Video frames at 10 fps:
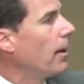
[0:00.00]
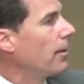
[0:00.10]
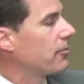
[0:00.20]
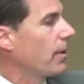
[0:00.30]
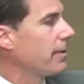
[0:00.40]

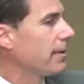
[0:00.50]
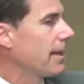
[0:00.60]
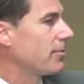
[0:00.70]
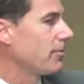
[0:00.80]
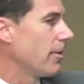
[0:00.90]
So I
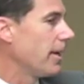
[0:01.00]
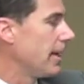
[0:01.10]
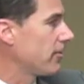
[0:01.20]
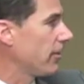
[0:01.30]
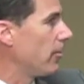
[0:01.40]
think that's a great
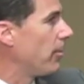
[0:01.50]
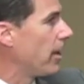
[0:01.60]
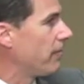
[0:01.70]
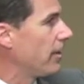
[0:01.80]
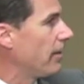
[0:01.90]
ancillary
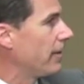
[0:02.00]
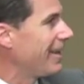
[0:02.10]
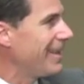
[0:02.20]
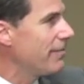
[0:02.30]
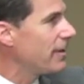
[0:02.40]
benefit of
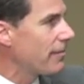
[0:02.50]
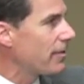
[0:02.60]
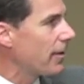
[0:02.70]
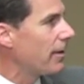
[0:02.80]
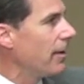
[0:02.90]
it. Even
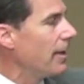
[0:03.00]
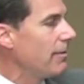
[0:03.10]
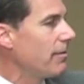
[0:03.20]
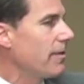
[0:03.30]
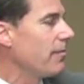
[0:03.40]
if
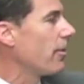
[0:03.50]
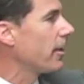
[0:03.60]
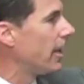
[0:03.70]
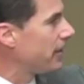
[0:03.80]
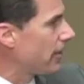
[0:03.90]
they've
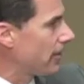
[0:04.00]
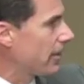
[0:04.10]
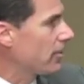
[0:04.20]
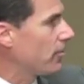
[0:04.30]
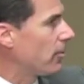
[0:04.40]
already hit their
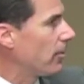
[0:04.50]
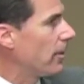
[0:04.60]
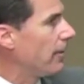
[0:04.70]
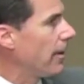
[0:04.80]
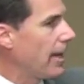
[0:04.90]

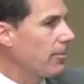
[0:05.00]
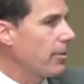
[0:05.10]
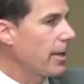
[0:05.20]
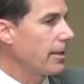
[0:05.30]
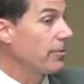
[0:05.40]
deductible and their
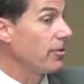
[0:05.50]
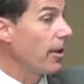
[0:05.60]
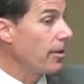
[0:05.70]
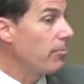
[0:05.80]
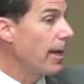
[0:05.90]
out-of-pocket is
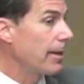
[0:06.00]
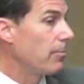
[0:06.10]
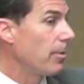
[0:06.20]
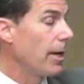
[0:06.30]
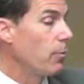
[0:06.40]
not
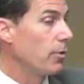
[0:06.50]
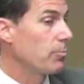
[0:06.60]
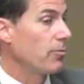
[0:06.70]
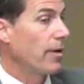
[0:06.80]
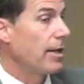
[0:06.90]
impacted by
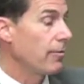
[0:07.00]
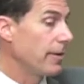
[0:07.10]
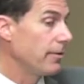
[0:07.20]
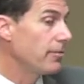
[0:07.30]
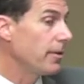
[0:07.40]
which
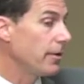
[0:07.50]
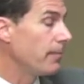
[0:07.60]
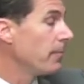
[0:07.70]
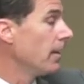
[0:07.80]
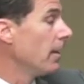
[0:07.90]
provider they
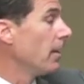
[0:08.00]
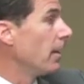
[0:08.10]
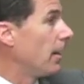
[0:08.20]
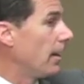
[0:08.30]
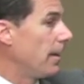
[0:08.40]
see,
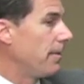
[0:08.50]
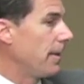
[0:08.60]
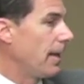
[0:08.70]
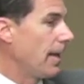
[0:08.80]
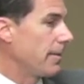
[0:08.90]

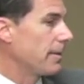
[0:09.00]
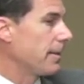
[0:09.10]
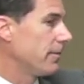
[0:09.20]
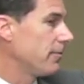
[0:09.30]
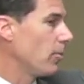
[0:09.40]
then I
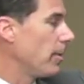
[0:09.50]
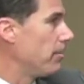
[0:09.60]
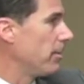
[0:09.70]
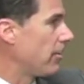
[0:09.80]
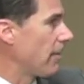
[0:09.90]
think they still
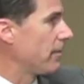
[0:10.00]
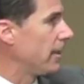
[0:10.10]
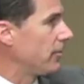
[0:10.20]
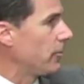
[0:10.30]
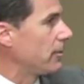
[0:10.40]
maybe
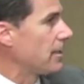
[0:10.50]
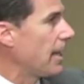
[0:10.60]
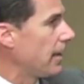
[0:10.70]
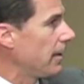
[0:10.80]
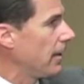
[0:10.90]
gravitate towards
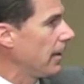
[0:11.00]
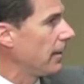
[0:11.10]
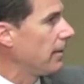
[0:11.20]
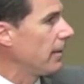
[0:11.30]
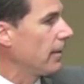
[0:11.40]
that
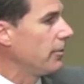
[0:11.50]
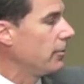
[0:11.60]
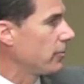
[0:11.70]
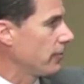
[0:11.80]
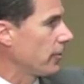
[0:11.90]
and
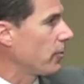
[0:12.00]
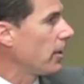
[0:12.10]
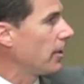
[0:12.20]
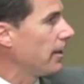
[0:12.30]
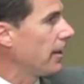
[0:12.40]
use it for the
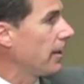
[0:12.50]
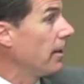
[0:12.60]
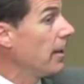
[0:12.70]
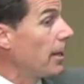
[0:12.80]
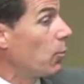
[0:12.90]
quality
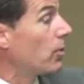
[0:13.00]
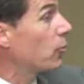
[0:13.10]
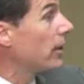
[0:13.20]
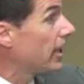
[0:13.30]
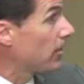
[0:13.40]
data. And
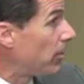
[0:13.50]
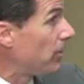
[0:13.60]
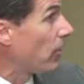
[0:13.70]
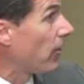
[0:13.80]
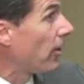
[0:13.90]
once we get the
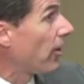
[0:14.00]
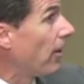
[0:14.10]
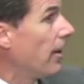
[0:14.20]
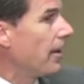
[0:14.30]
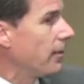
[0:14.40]
people
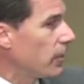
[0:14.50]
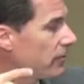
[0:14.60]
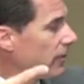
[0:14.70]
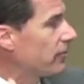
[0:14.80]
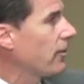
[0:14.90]
there, I think
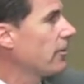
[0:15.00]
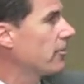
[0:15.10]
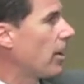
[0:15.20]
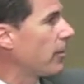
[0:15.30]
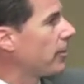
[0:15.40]
once they
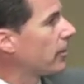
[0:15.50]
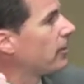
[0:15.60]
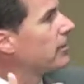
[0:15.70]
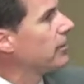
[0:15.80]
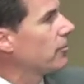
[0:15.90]
start shopping, they'll
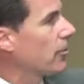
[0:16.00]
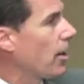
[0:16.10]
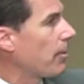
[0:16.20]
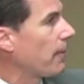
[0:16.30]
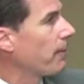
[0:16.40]
continue
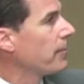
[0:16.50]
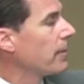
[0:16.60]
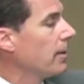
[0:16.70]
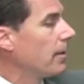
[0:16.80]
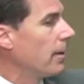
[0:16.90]
shopping.
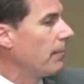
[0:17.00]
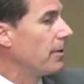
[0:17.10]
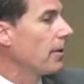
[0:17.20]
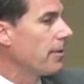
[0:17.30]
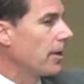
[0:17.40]

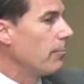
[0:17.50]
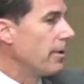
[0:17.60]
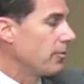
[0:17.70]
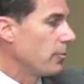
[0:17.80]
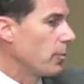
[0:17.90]
The other thing
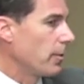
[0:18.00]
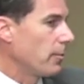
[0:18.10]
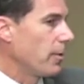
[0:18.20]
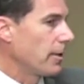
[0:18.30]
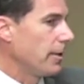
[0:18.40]
I'll mention
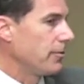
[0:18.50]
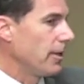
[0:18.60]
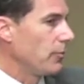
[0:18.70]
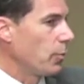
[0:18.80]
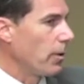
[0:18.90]
quickly
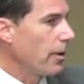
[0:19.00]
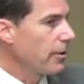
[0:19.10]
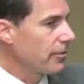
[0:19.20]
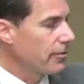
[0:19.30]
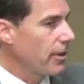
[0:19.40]
is we're
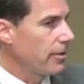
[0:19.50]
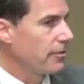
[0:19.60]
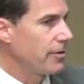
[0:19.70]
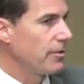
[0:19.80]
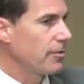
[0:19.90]
already
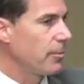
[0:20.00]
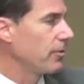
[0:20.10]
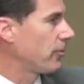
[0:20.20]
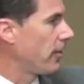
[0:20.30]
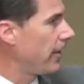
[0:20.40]
starting to see
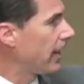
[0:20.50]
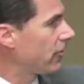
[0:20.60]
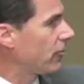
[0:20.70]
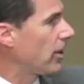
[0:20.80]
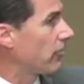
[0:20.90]
some of sort of the
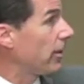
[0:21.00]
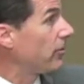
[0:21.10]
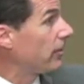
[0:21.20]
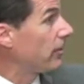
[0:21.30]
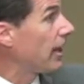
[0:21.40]
next
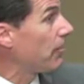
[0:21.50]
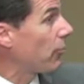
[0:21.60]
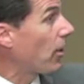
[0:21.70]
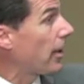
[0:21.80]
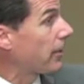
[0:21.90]
generation
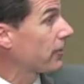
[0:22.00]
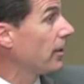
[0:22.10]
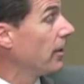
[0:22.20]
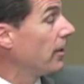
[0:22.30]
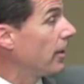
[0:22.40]
type
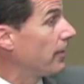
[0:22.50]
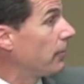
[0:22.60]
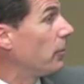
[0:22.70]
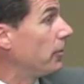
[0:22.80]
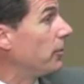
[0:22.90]
products
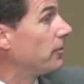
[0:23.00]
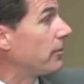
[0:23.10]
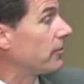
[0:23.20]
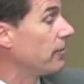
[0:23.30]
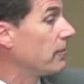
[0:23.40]
that will
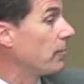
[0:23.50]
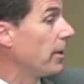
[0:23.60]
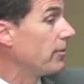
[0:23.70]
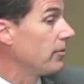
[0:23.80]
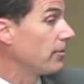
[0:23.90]
use this
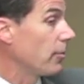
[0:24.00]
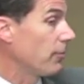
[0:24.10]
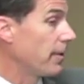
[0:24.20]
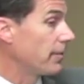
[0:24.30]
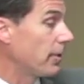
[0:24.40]
information.
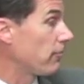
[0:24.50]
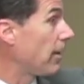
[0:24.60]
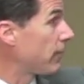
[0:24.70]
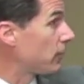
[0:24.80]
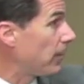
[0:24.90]
So things like
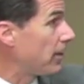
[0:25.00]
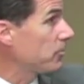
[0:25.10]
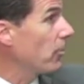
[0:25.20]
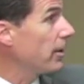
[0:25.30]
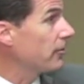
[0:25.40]

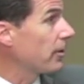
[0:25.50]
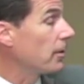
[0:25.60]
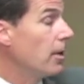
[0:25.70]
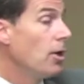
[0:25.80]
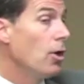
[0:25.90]
reference-based
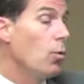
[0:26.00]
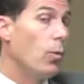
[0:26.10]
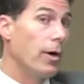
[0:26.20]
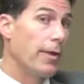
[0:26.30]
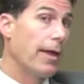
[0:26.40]
pricing,
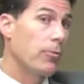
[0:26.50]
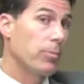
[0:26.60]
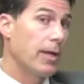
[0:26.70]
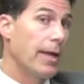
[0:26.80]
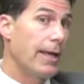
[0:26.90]
where the
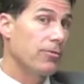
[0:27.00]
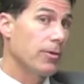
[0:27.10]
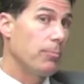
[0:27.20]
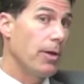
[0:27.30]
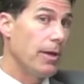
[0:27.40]
health plan
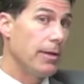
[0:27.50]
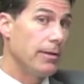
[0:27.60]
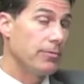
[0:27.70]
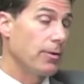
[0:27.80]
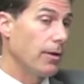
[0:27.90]
actually
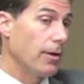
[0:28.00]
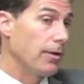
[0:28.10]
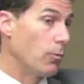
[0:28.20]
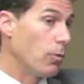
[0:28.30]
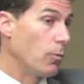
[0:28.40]
pays,
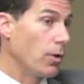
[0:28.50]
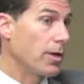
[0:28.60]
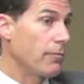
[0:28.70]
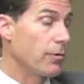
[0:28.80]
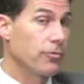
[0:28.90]

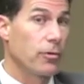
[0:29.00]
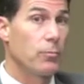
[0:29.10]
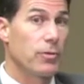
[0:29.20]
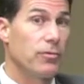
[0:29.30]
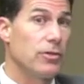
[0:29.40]
will cover a
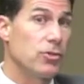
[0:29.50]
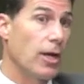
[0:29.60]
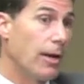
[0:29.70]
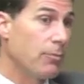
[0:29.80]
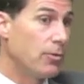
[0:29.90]
certain
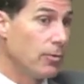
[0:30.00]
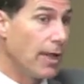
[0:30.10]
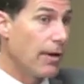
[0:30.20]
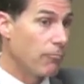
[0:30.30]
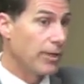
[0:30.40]
procedure up
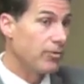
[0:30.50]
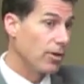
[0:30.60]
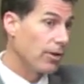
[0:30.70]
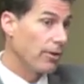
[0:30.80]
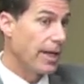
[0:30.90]
to that
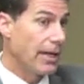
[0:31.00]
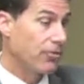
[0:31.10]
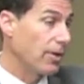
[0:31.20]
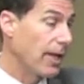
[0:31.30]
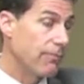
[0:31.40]
regional or
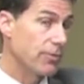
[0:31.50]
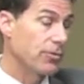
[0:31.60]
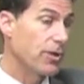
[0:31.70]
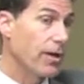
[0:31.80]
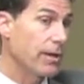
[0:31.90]
national
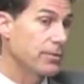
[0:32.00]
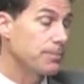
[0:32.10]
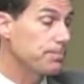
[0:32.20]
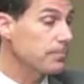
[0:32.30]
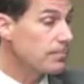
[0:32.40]
average
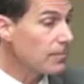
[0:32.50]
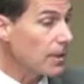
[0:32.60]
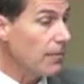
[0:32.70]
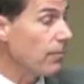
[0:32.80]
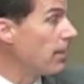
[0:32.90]
cost.
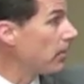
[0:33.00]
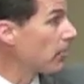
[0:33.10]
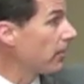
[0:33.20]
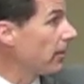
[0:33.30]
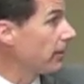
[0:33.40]
If a
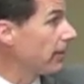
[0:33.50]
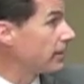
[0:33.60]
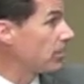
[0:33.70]
member finds a